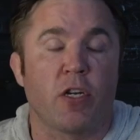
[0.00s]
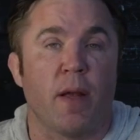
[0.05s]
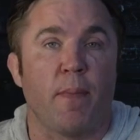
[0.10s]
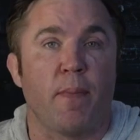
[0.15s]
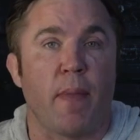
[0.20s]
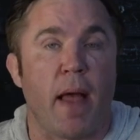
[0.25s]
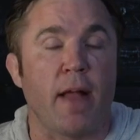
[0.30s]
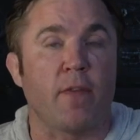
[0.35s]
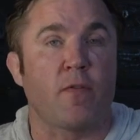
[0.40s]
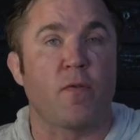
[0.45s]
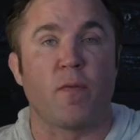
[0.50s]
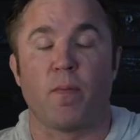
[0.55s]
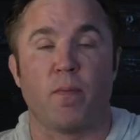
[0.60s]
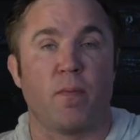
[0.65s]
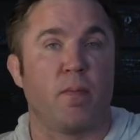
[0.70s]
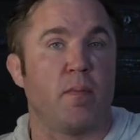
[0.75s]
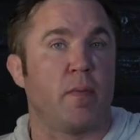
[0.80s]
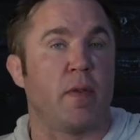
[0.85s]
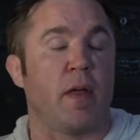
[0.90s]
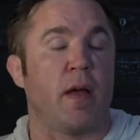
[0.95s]
them. That's
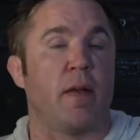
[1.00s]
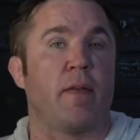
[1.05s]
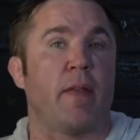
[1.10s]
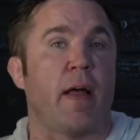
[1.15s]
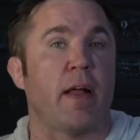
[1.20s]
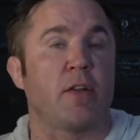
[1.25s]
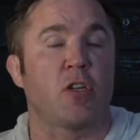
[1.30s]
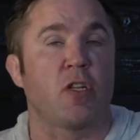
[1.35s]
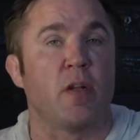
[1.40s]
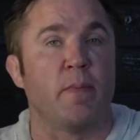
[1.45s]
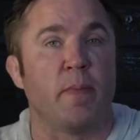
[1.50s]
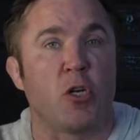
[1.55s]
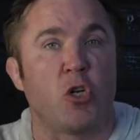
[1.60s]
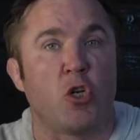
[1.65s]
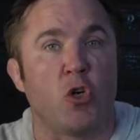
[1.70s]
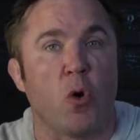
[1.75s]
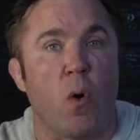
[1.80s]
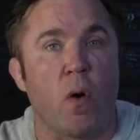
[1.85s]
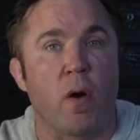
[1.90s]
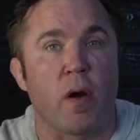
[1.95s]
the
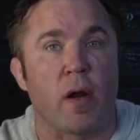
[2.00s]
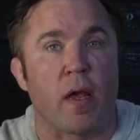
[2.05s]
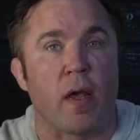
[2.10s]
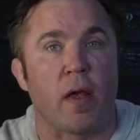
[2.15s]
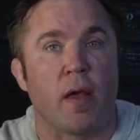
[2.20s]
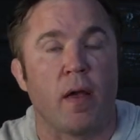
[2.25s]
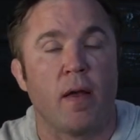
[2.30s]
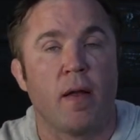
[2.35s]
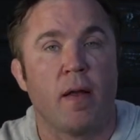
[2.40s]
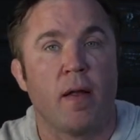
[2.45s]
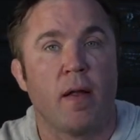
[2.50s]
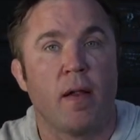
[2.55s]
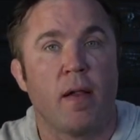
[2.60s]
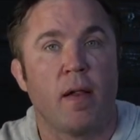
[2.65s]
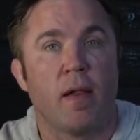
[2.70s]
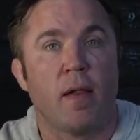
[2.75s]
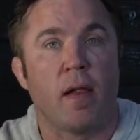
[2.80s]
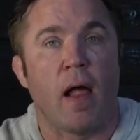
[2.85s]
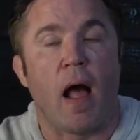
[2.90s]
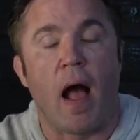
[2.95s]
majority.
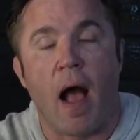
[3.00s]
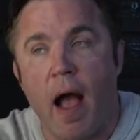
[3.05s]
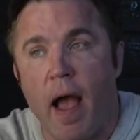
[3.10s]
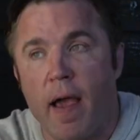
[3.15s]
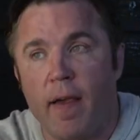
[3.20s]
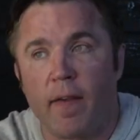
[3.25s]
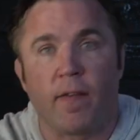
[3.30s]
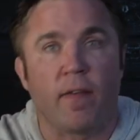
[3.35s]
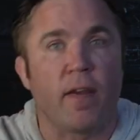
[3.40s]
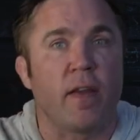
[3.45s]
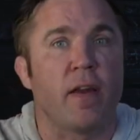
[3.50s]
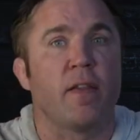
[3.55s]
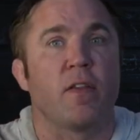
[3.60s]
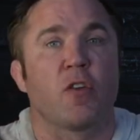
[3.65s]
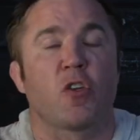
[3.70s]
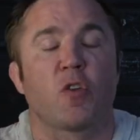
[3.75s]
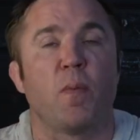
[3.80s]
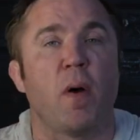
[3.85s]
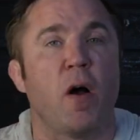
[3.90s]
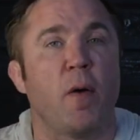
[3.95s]
I sit in
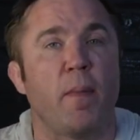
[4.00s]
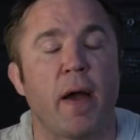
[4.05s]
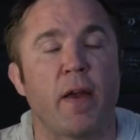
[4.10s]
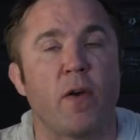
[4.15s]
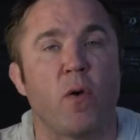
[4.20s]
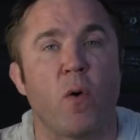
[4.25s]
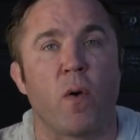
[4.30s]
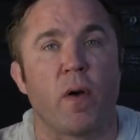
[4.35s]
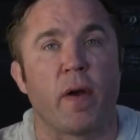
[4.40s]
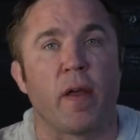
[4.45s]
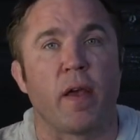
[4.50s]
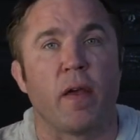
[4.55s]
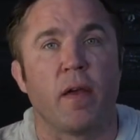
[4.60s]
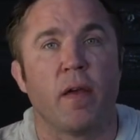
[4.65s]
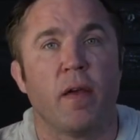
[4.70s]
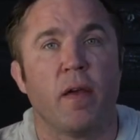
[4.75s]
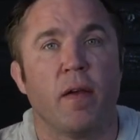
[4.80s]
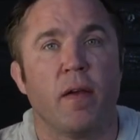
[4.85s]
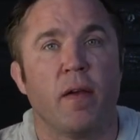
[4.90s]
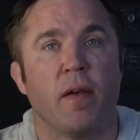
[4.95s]
the small minority
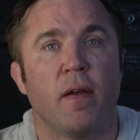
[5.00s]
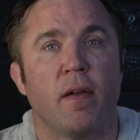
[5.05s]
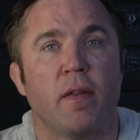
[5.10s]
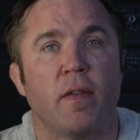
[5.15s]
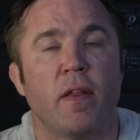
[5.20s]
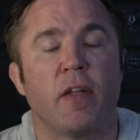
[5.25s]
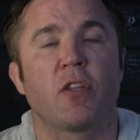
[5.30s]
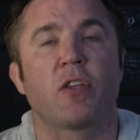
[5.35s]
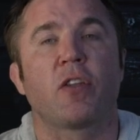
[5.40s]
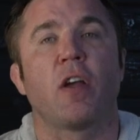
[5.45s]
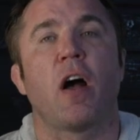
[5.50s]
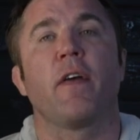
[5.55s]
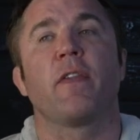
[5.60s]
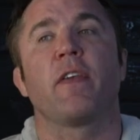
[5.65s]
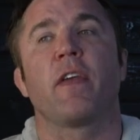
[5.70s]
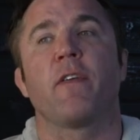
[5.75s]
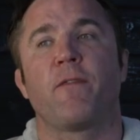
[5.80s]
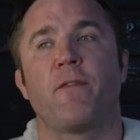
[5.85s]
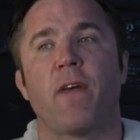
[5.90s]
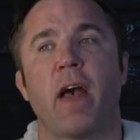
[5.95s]
that saw
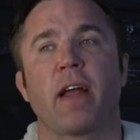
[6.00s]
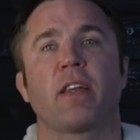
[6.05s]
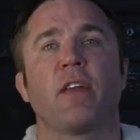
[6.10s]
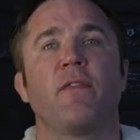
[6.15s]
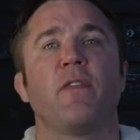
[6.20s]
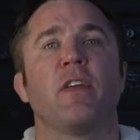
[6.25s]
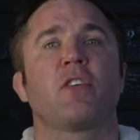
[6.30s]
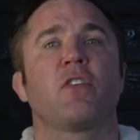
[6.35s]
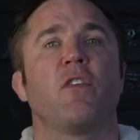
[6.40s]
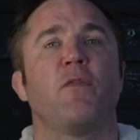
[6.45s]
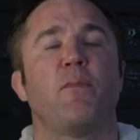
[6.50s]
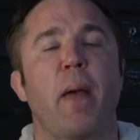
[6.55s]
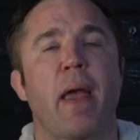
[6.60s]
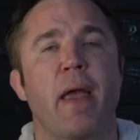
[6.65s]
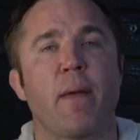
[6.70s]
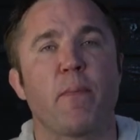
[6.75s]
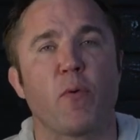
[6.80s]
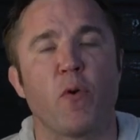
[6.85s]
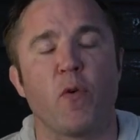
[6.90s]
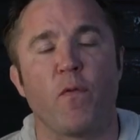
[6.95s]
the effectiveness of
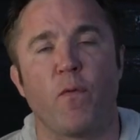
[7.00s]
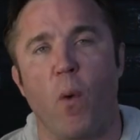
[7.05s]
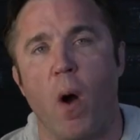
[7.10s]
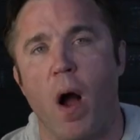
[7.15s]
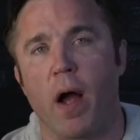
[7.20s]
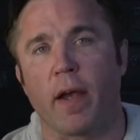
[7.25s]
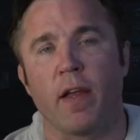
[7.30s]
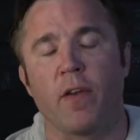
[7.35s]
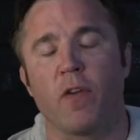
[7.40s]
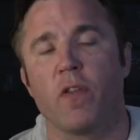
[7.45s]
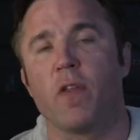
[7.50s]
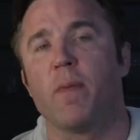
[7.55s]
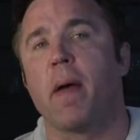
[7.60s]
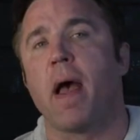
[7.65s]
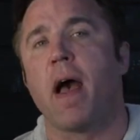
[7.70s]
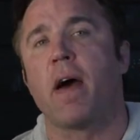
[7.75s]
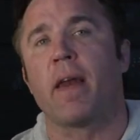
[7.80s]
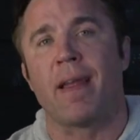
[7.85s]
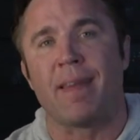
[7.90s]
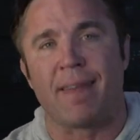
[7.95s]
Babe Ruth walking to the
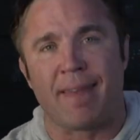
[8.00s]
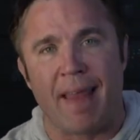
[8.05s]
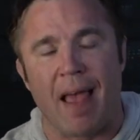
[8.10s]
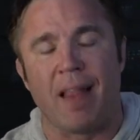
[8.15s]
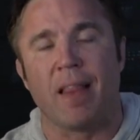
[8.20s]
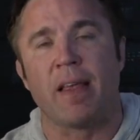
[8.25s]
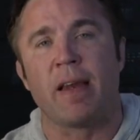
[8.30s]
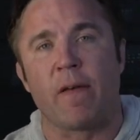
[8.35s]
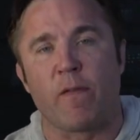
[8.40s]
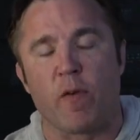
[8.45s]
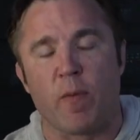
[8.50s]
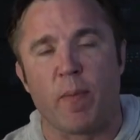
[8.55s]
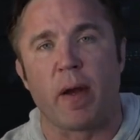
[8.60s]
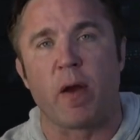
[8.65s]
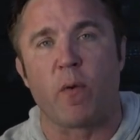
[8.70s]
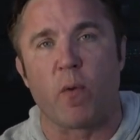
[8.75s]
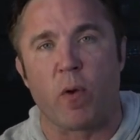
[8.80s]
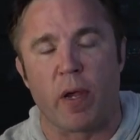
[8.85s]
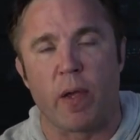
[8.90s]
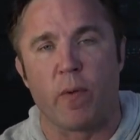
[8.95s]
mound and telling
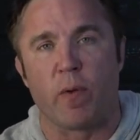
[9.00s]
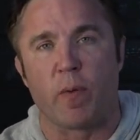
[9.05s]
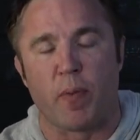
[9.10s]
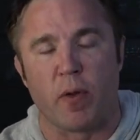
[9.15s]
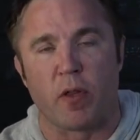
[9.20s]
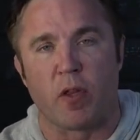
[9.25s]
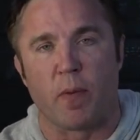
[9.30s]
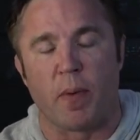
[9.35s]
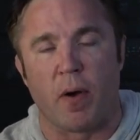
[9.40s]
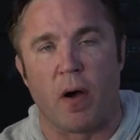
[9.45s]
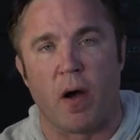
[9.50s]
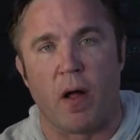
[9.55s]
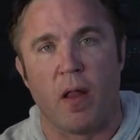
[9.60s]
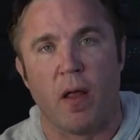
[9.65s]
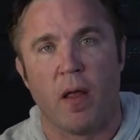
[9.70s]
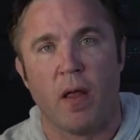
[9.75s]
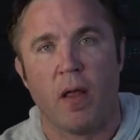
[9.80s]
everybody where he would put the ball.